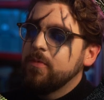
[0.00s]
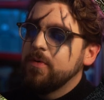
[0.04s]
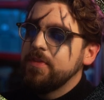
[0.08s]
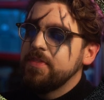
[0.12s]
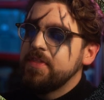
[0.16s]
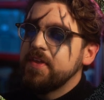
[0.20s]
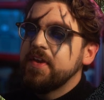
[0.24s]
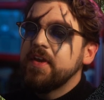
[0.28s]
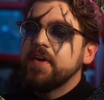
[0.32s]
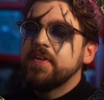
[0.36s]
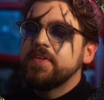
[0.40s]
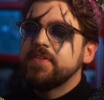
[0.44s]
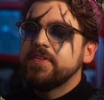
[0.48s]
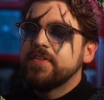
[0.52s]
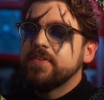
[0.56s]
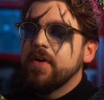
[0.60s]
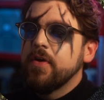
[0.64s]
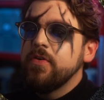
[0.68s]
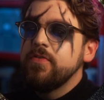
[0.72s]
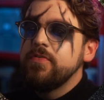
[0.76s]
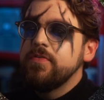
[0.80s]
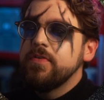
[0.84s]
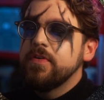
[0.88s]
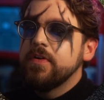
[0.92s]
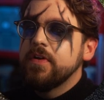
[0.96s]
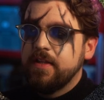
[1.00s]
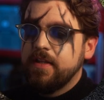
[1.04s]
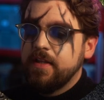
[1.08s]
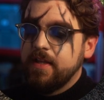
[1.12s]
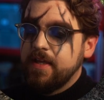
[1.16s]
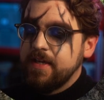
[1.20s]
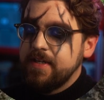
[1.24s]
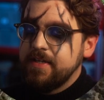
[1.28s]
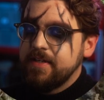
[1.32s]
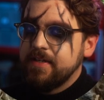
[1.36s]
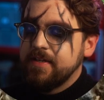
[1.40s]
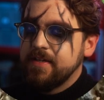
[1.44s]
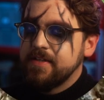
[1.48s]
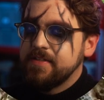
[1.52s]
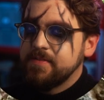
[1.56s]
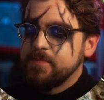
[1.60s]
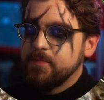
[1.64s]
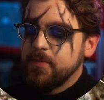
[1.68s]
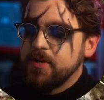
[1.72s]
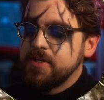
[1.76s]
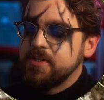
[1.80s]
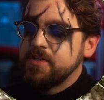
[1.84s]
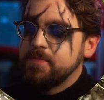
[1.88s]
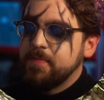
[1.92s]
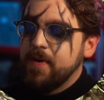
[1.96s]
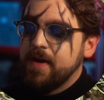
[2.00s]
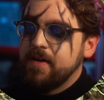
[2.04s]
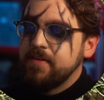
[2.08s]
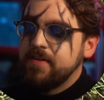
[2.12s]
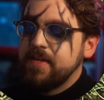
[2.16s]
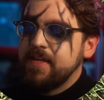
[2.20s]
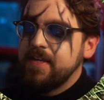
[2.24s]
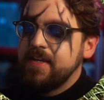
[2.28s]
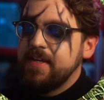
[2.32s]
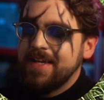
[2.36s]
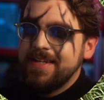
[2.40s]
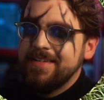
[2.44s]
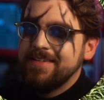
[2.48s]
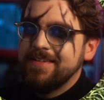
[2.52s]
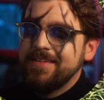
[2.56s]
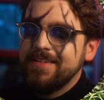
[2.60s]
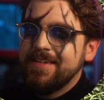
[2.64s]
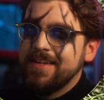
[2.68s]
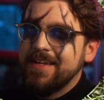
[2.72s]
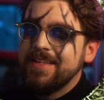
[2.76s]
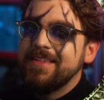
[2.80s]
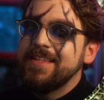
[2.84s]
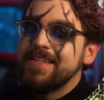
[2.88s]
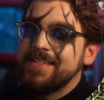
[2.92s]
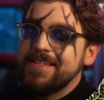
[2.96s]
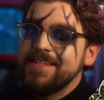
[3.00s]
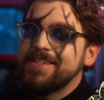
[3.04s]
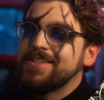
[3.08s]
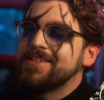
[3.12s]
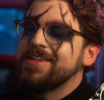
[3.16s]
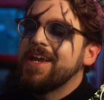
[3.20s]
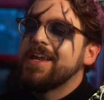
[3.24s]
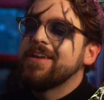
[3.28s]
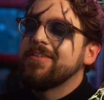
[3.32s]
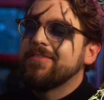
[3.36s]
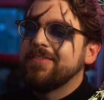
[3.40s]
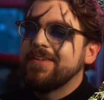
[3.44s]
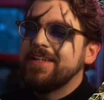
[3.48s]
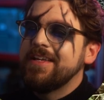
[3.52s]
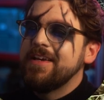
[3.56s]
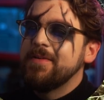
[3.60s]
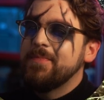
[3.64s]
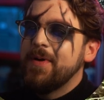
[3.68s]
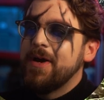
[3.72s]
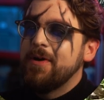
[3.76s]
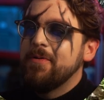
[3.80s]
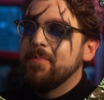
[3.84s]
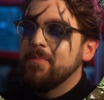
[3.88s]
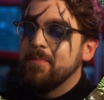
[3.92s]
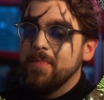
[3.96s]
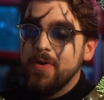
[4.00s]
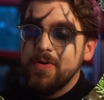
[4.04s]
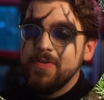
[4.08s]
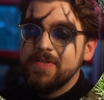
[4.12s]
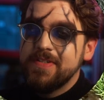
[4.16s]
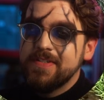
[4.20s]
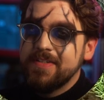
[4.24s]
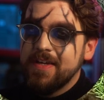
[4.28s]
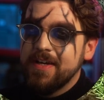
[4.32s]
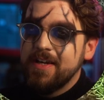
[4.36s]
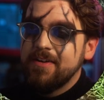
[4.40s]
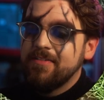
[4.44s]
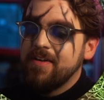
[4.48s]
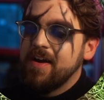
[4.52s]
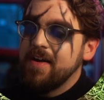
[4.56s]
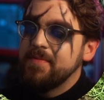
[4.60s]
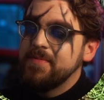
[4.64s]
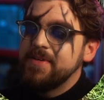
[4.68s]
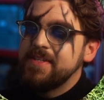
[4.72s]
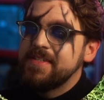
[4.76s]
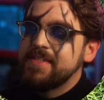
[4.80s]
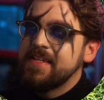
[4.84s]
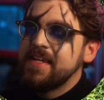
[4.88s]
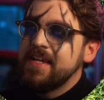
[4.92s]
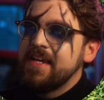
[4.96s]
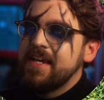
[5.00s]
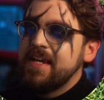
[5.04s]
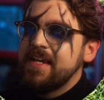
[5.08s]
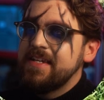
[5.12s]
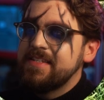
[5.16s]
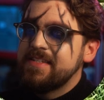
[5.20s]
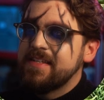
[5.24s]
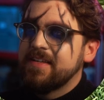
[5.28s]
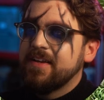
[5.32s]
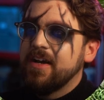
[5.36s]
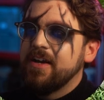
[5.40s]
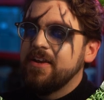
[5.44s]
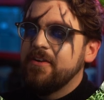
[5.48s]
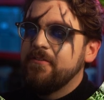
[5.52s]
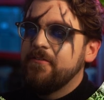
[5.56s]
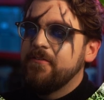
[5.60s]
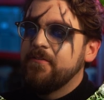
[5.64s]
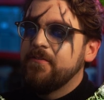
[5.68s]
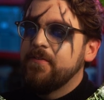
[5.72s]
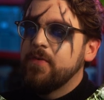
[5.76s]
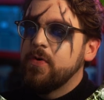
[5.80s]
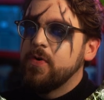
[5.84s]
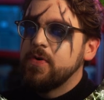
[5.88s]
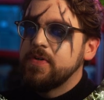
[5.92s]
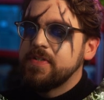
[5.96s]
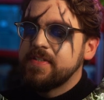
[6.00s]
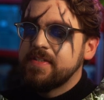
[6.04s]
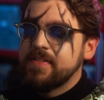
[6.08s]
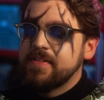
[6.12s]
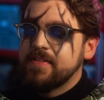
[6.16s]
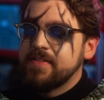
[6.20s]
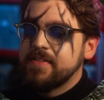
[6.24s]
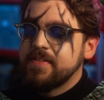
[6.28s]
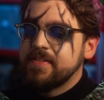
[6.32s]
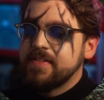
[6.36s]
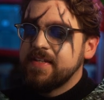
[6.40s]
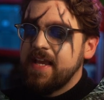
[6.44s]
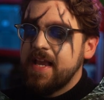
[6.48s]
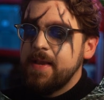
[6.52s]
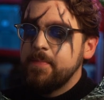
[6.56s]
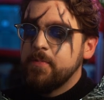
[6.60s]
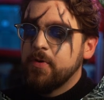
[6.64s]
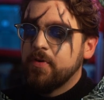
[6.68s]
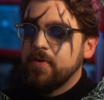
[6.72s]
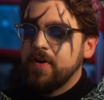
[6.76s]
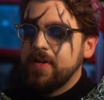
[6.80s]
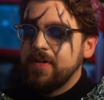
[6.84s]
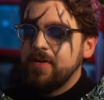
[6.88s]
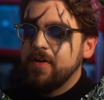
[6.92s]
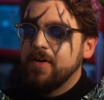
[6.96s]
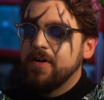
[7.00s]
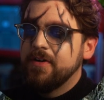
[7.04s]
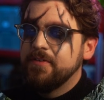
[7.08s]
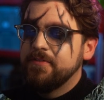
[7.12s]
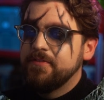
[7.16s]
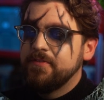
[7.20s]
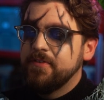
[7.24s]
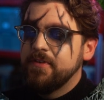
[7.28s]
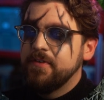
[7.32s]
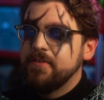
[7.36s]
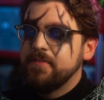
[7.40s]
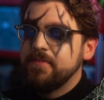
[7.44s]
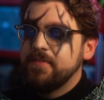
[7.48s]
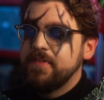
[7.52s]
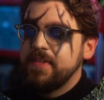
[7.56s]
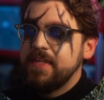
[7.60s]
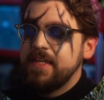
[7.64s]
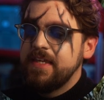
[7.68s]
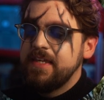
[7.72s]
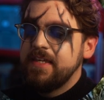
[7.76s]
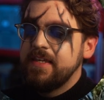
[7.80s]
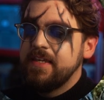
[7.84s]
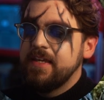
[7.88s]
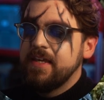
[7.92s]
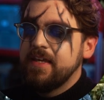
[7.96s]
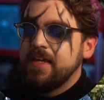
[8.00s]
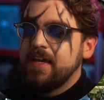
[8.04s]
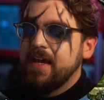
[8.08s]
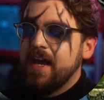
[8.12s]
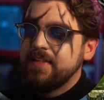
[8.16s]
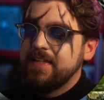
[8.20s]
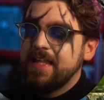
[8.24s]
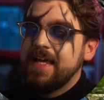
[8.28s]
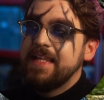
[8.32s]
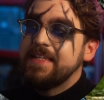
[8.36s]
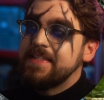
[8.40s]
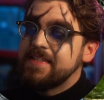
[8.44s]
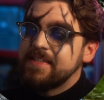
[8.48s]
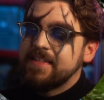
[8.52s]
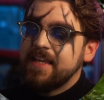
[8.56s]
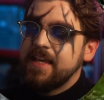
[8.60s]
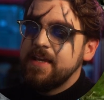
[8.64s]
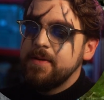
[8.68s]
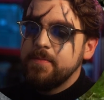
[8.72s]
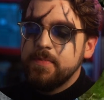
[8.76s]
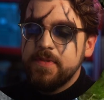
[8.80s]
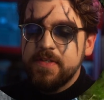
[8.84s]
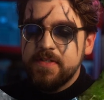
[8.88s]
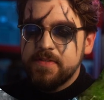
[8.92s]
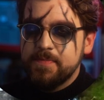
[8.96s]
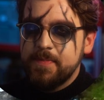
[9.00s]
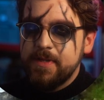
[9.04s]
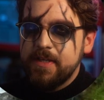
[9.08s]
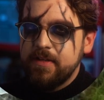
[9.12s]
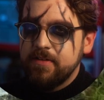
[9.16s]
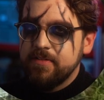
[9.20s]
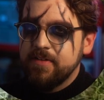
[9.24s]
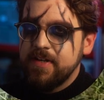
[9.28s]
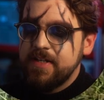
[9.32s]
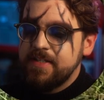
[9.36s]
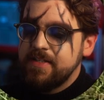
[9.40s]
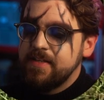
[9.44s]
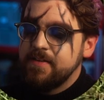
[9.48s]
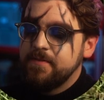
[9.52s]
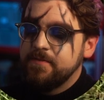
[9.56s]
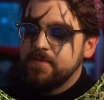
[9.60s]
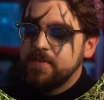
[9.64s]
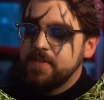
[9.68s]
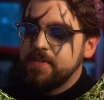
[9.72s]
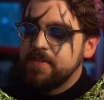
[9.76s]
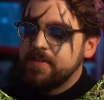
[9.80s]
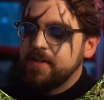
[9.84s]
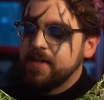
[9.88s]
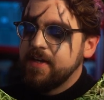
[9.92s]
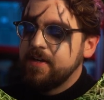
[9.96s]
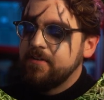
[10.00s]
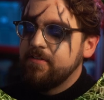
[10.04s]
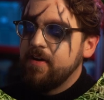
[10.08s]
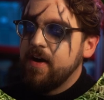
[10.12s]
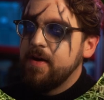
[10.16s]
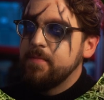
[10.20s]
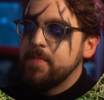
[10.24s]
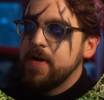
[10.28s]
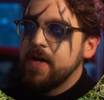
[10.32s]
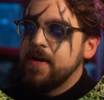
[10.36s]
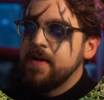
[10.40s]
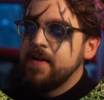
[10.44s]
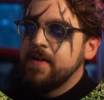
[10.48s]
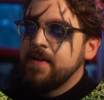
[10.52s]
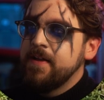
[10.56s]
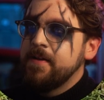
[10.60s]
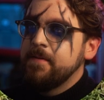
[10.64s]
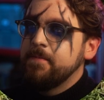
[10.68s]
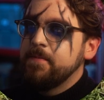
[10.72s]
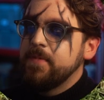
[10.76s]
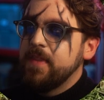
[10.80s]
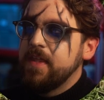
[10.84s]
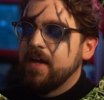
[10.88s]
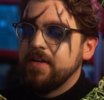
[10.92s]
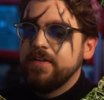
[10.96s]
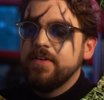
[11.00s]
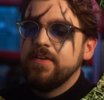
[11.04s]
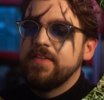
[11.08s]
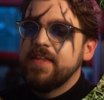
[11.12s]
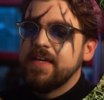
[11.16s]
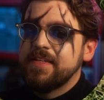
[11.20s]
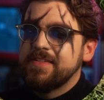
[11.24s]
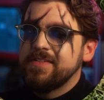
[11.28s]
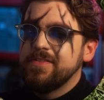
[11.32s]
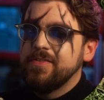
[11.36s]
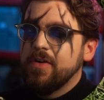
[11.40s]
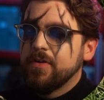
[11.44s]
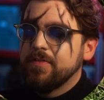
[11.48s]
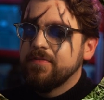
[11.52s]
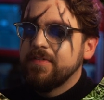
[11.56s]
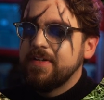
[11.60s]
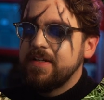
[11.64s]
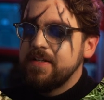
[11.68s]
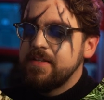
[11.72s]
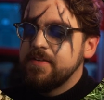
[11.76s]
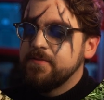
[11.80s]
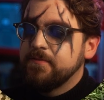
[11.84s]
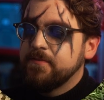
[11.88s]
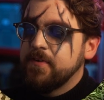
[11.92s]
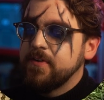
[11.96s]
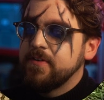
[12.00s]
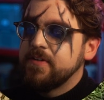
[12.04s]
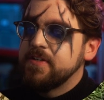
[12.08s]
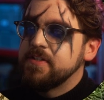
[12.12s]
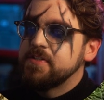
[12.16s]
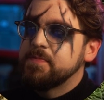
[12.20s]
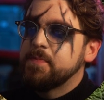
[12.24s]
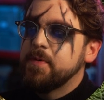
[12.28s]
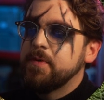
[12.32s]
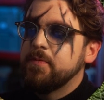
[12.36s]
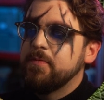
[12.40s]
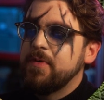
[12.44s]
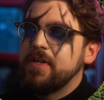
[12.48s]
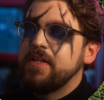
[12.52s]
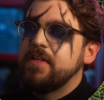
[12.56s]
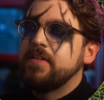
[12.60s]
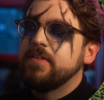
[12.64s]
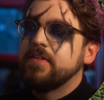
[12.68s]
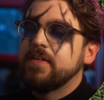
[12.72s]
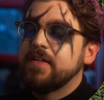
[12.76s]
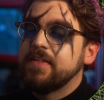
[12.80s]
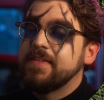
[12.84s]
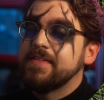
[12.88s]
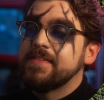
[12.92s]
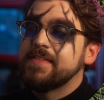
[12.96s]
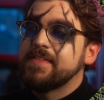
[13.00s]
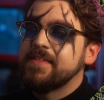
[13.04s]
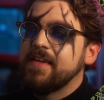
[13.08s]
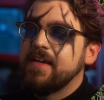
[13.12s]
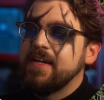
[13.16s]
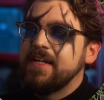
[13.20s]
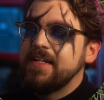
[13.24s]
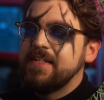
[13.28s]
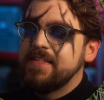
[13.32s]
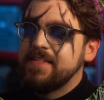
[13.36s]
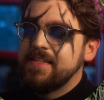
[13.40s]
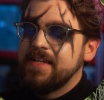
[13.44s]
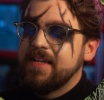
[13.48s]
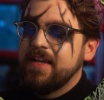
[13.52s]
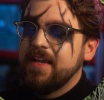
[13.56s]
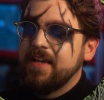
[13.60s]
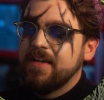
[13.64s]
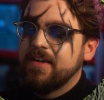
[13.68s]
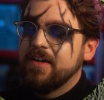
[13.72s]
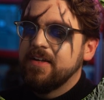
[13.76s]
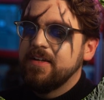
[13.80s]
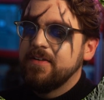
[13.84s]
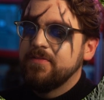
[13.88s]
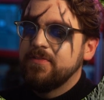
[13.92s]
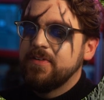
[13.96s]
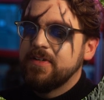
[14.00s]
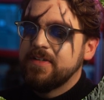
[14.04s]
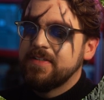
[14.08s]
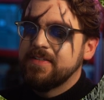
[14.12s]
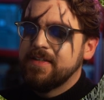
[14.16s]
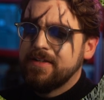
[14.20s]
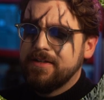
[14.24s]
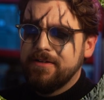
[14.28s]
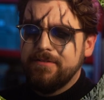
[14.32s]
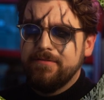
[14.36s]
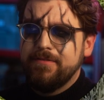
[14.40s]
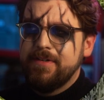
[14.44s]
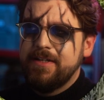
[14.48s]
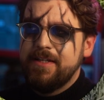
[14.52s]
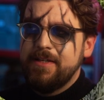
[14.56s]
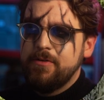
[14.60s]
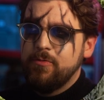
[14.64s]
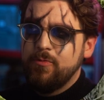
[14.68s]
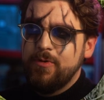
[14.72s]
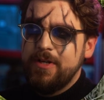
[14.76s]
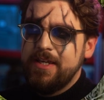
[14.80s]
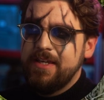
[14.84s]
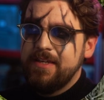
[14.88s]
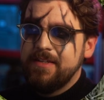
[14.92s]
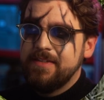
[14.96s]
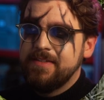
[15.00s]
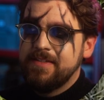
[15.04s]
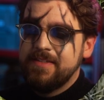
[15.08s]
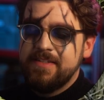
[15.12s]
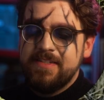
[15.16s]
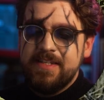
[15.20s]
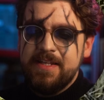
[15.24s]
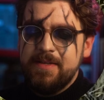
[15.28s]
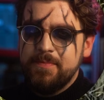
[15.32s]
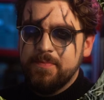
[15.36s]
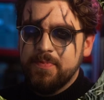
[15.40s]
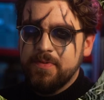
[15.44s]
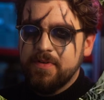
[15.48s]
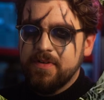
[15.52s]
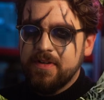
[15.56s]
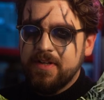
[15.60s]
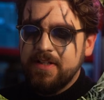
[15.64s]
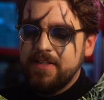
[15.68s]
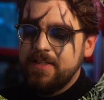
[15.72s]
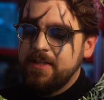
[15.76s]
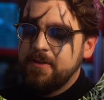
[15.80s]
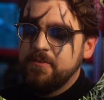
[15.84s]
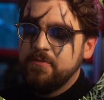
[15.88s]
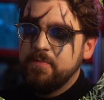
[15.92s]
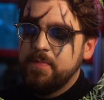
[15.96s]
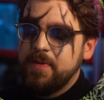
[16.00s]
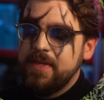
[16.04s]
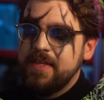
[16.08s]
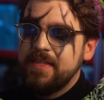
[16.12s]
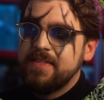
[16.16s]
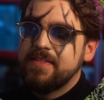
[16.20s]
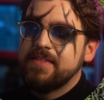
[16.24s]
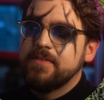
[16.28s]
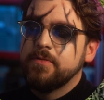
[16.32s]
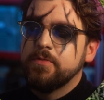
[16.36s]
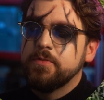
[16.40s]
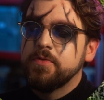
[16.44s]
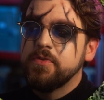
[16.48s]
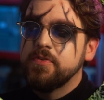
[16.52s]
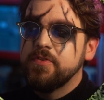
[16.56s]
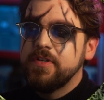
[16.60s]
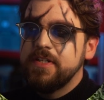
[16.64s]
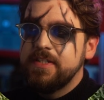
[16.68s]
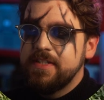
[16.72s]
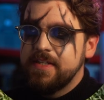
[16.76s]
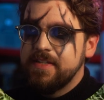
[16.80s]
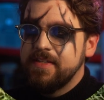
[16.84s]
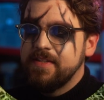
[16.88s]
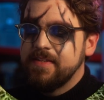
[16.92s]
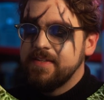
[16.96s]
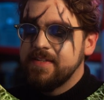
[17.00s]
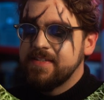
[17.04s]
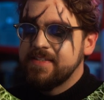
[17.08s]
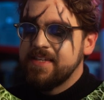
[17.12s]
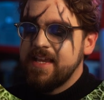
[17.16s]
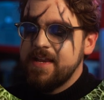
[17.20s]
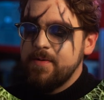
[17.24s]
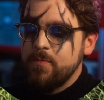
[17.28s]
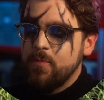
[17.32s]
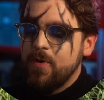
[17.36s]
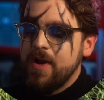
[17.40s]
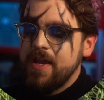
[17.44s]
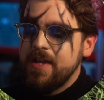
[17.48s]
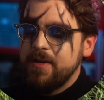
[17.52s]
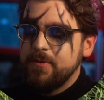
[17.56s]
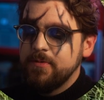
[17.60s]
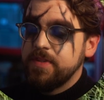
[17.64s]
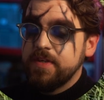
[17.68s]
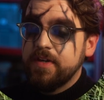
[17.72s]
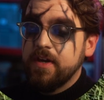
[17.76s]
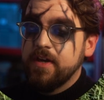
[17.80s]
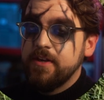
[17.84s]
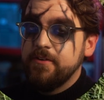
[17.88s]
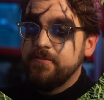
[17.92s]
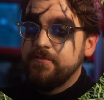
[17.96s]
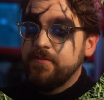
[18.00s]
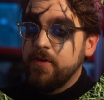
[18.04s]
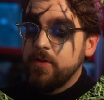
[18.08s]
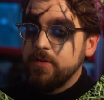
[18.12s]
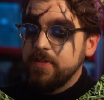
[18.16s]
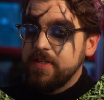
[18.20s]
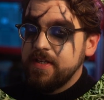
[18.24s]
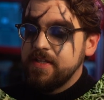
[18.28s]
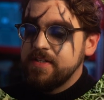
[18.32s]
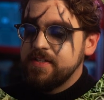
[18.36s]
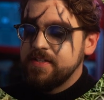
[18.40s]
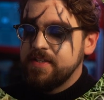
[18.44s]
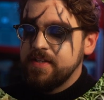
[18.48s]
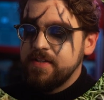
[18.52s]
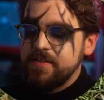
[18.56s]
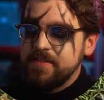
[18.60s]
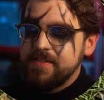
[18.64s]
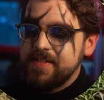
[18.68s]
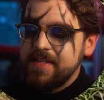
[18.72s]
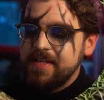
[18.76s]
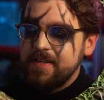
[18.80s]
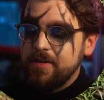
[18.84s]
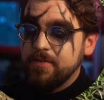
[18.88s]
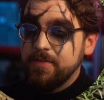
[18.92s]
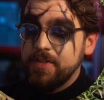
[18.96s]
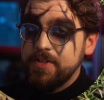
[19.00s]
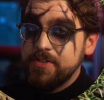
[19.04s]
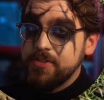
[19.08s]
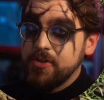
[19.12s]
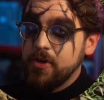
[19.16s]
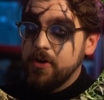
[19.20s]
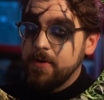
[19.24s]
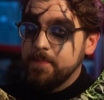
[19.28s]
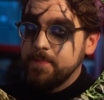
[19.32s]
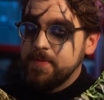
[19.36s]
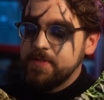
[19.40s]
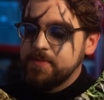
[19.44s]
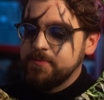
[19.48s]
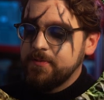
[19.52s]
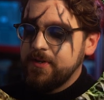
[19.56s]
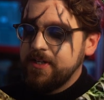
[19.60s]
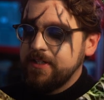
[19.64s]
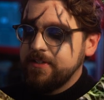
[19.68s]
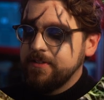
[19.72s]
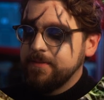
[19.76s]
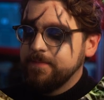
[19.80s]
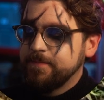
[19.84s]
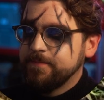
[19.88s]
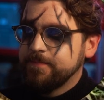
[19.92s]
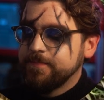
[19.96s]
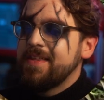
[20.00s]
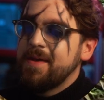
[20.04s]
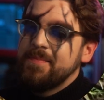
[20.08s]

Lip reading: One thing I don't like as much about it, and this is generally about most dioramas, is the kind of forced tapering off of the landscape that's been created for the diorama. I know that's not really the focus, but when you look at the sides, it kind of looks like a really weird, steep cliff, but it's still treated in the same way with the kind of foliage that you see on the top as well.